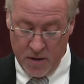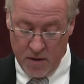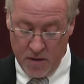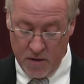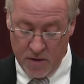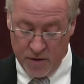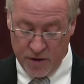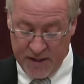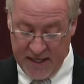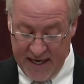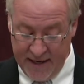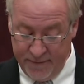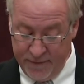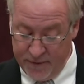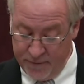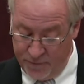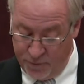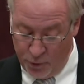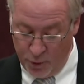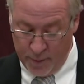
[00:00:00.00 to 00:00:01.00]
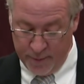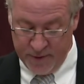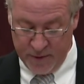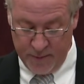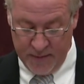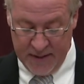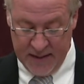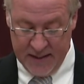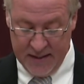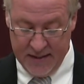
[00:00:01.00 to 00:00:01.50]
Staff informs
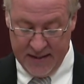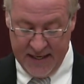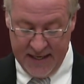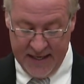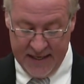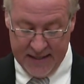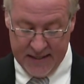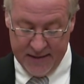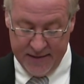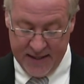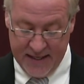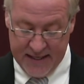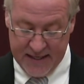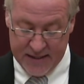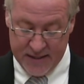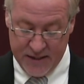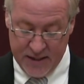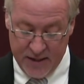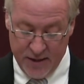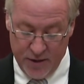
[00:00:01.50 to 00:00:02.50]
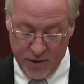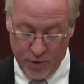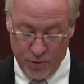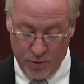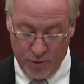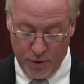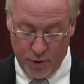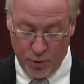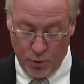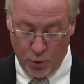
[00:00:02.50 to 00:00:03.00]
me that they
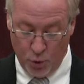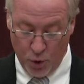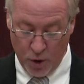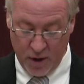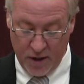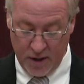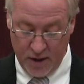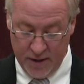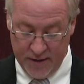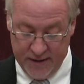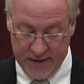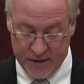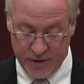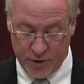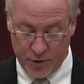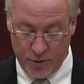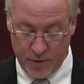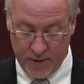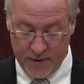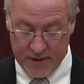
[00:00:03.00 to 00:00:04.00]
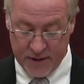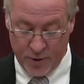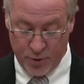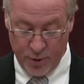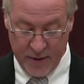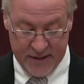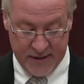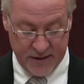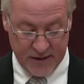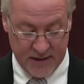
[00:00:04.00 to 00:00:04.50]
continue to work on
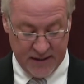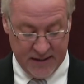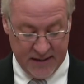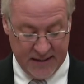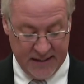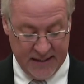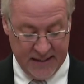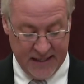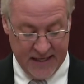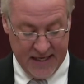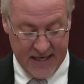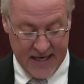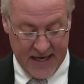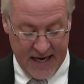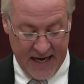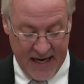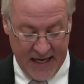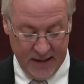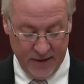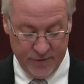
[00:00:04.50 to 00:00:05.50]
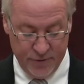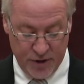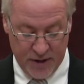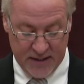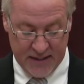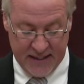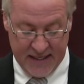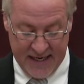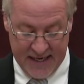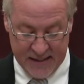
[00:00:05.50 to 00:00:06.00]
decreasing the
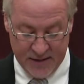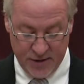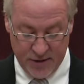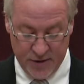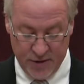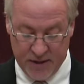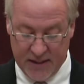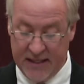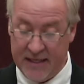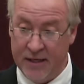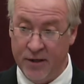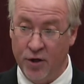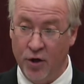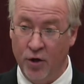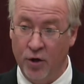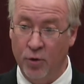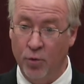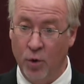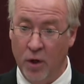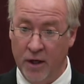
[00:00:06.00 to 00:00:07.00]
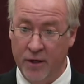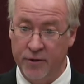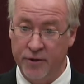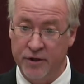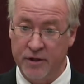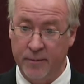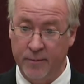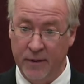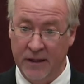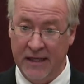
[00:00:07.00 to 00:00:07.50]
halogenic acids in our water
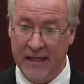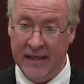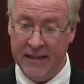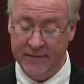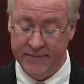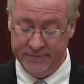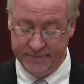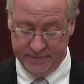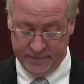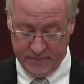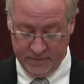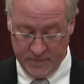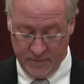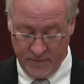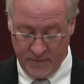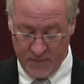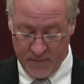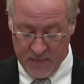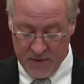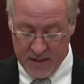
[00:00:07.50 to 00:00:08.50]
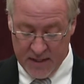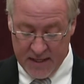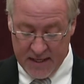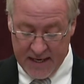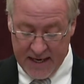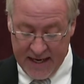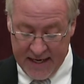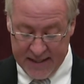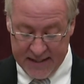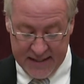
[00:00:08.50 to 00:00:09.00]
supply,
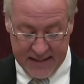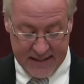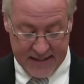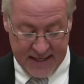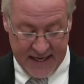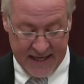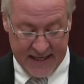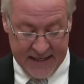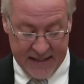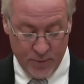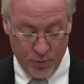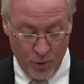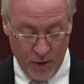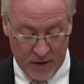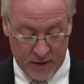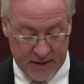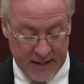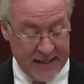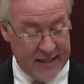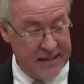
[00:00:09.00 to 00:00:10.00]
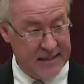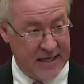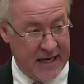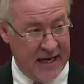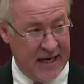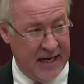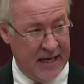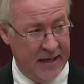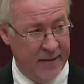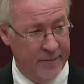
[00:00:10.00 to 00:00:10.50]
and that it will take
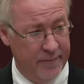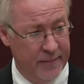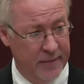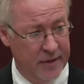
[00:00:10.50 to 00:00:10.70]
time.